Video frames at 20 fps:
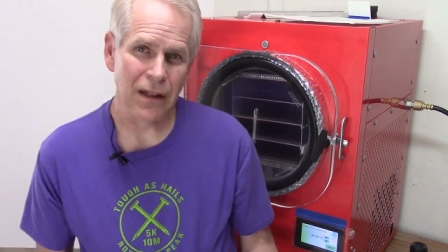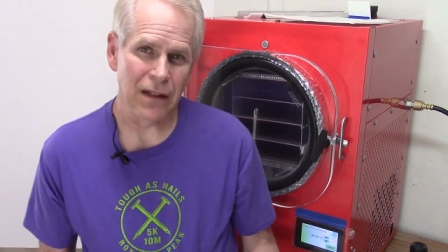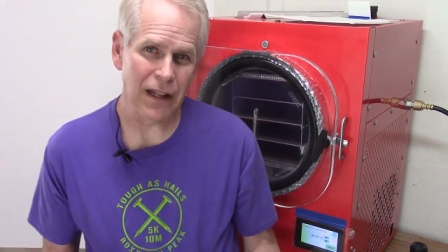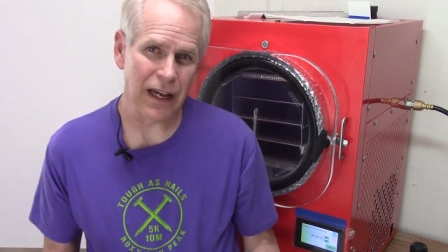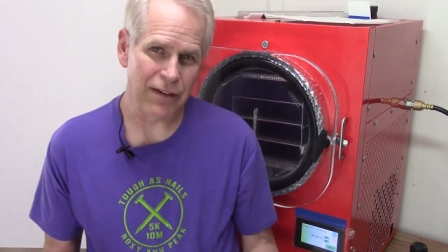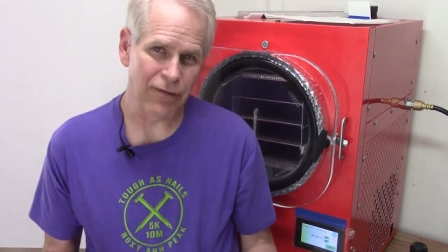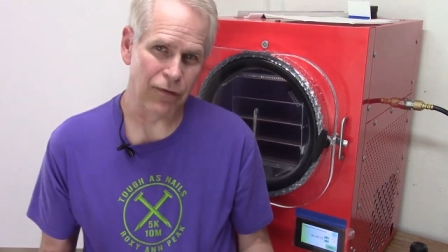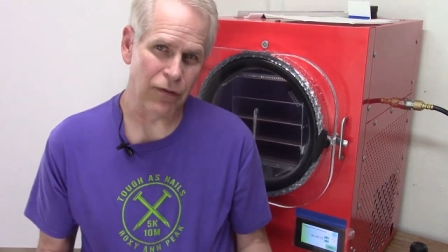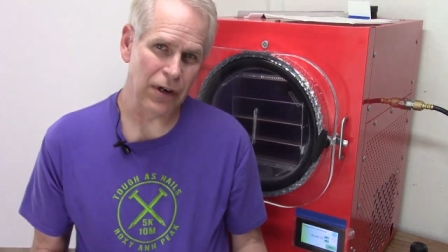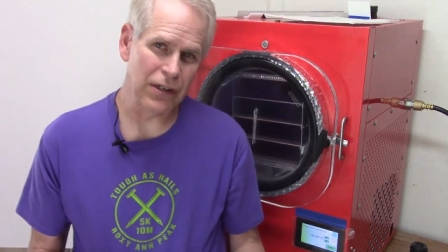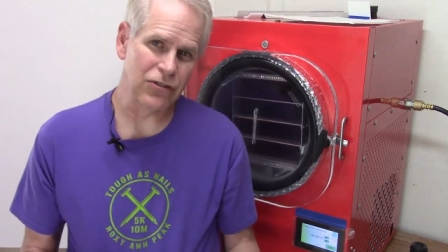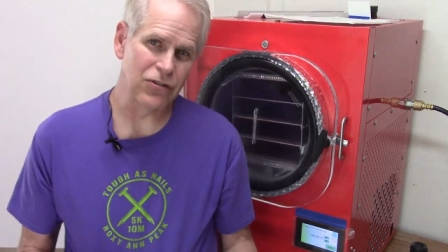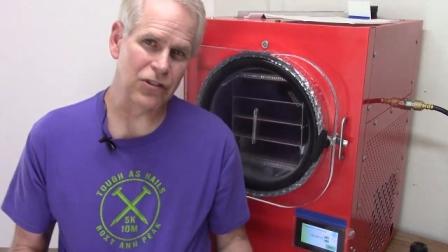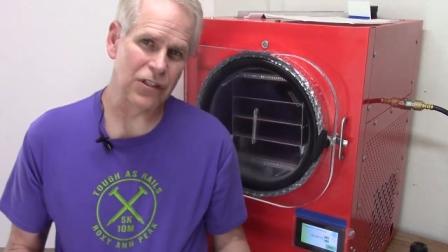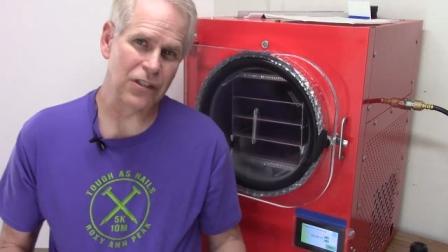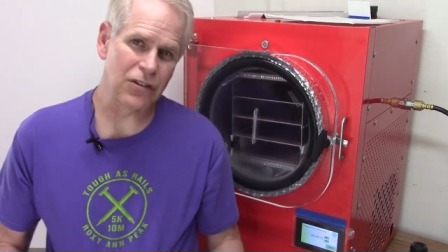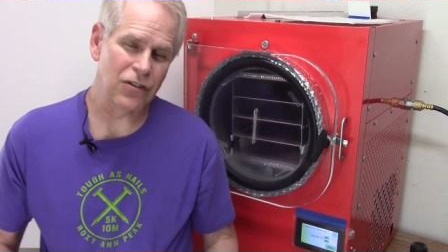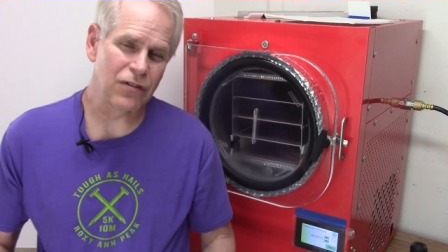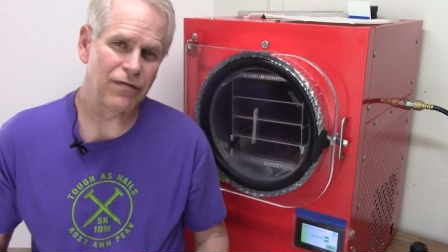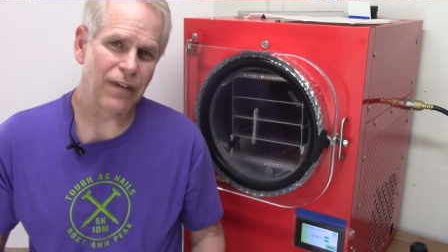like for
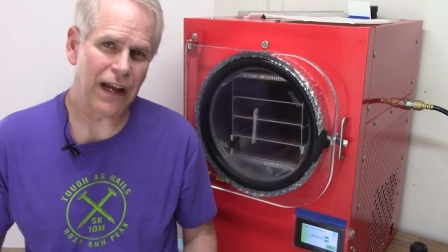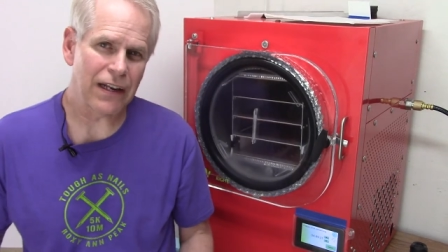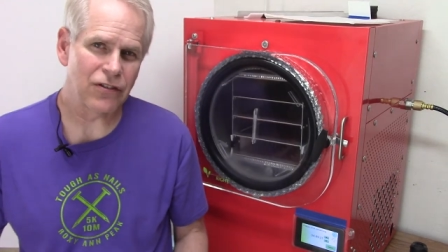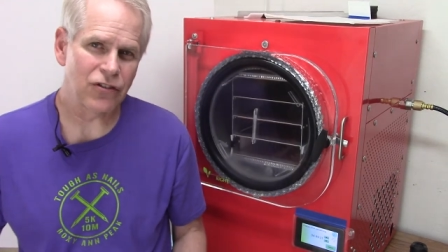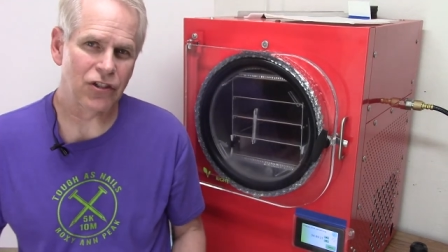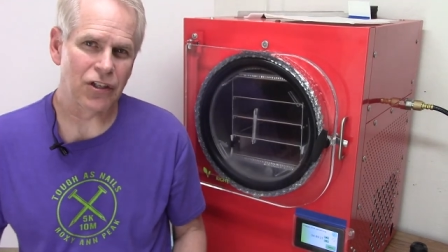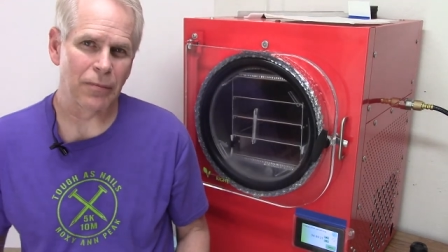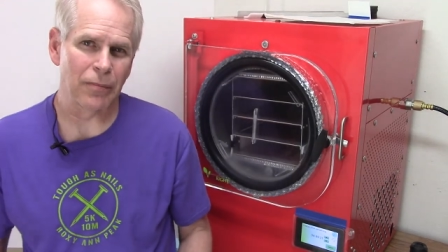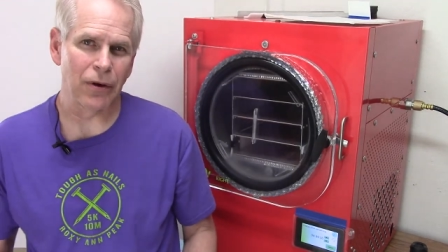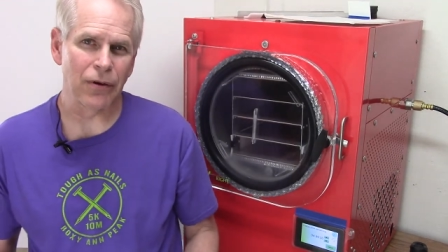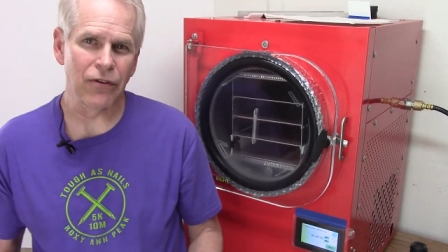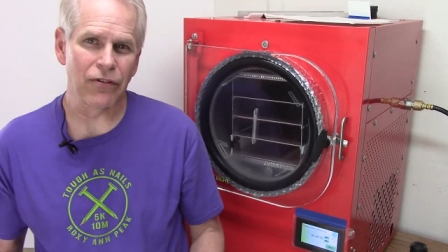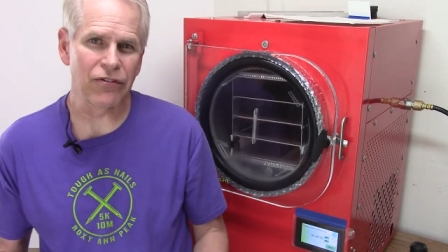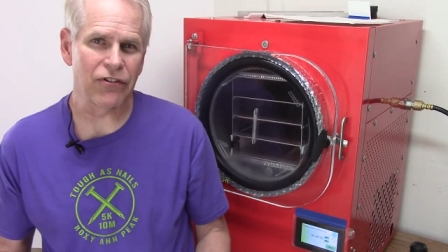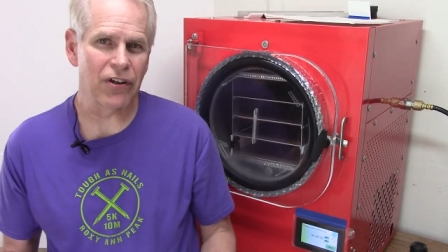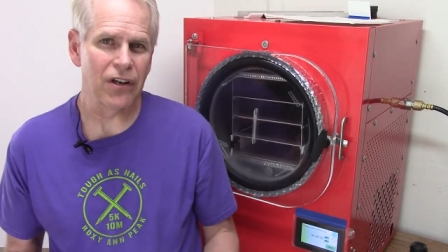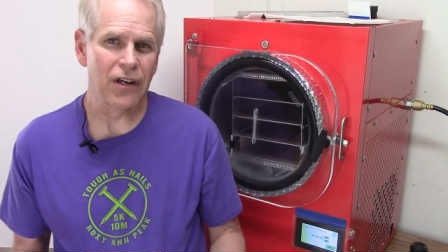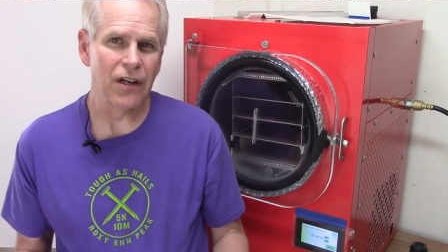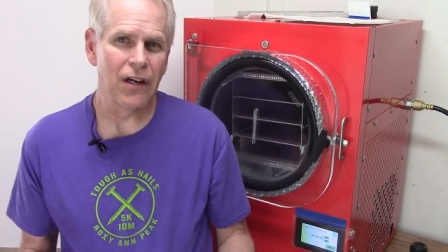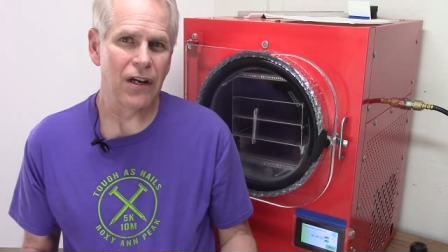instance,
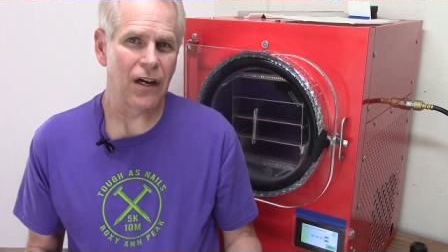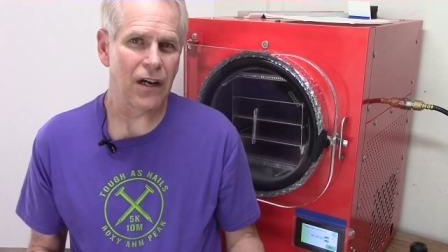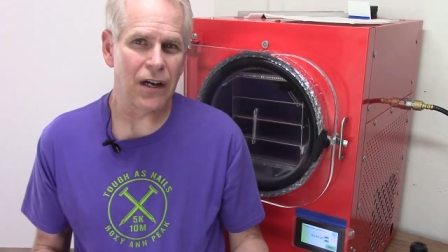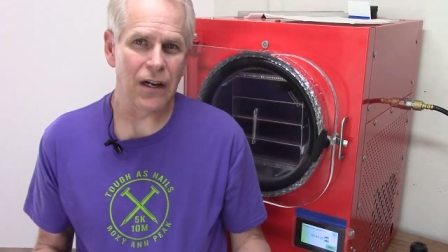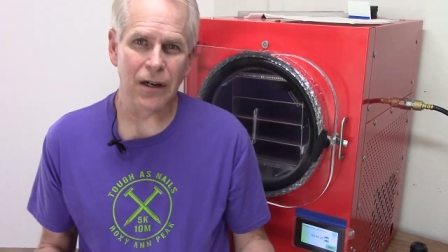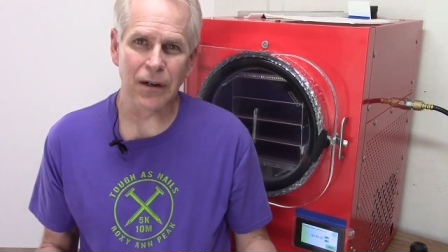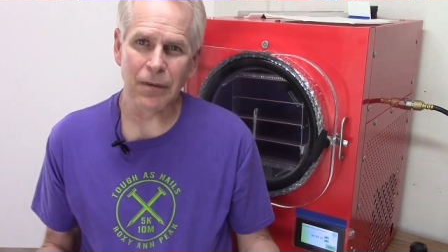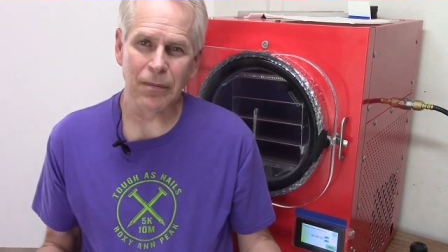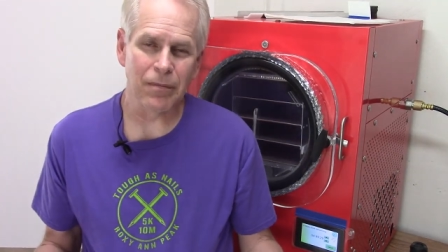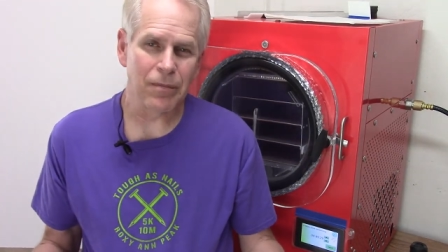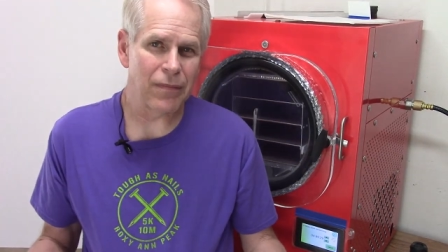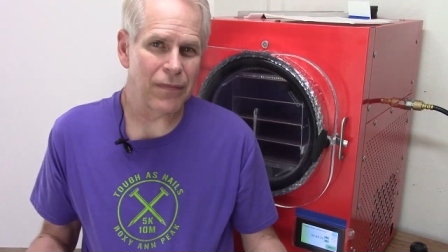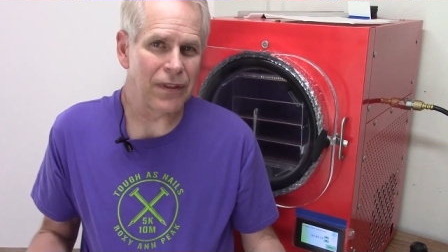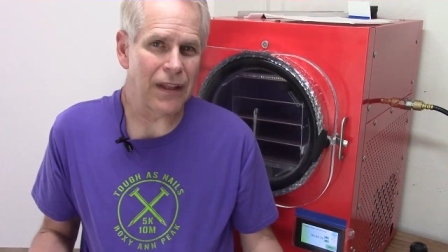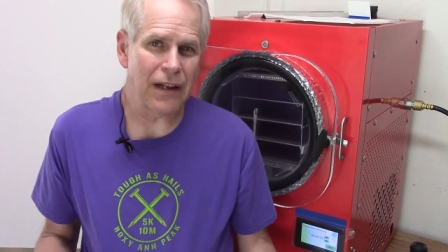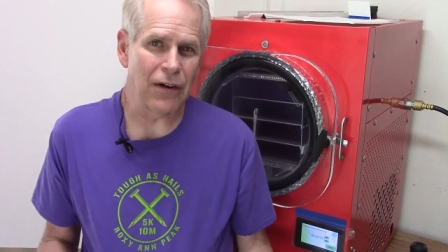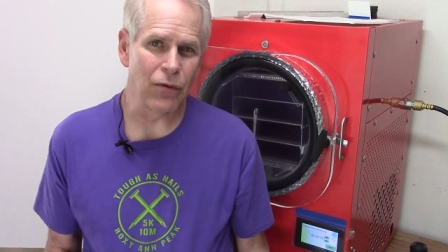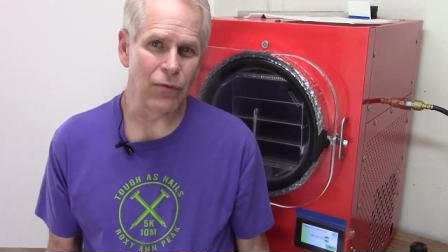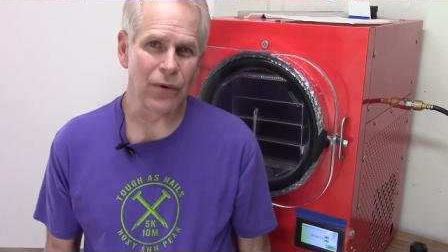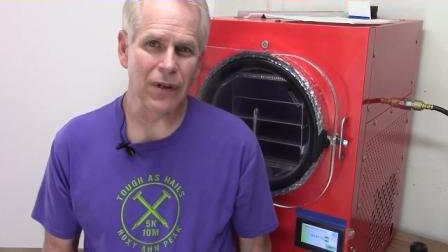vegetables, um,
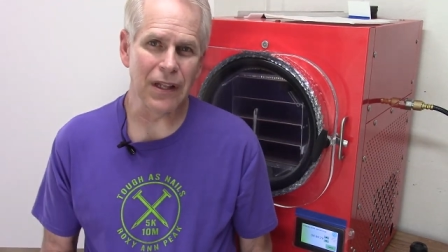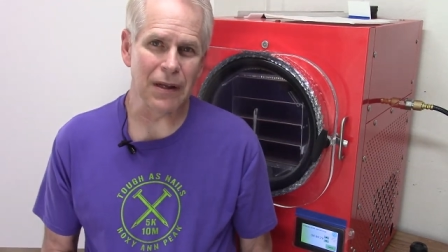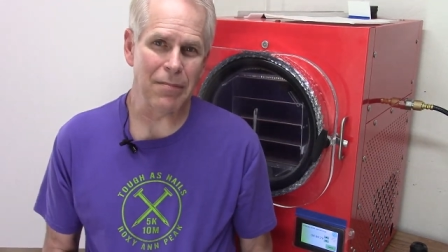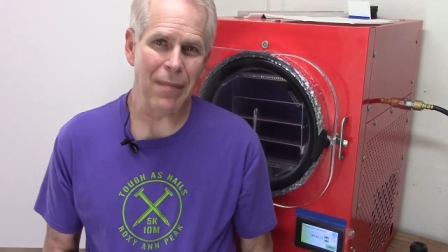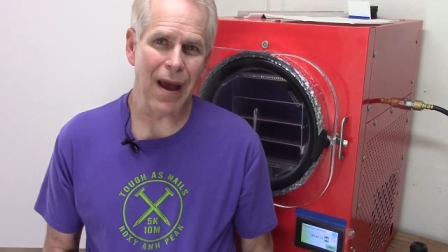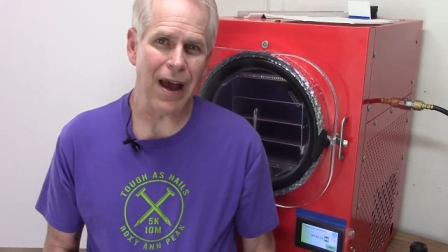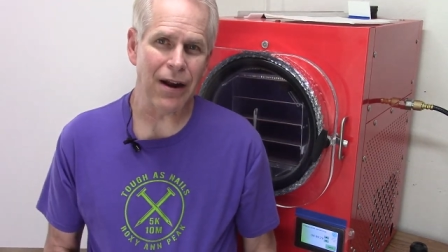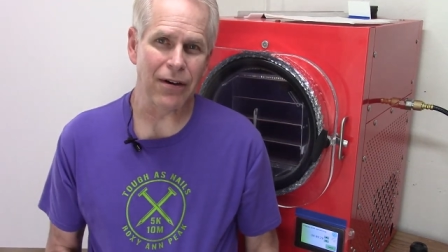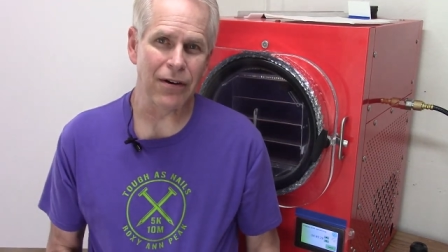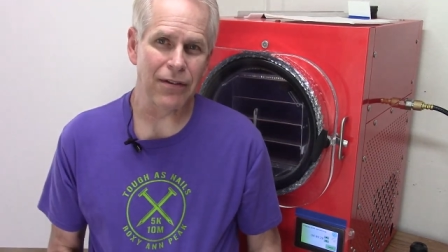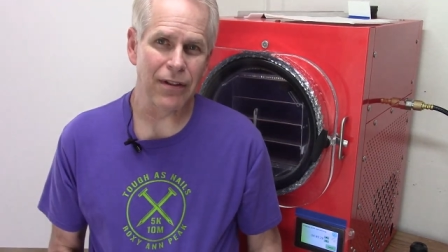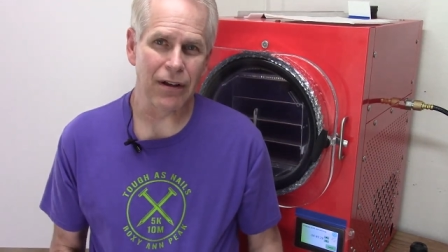they don't really matter.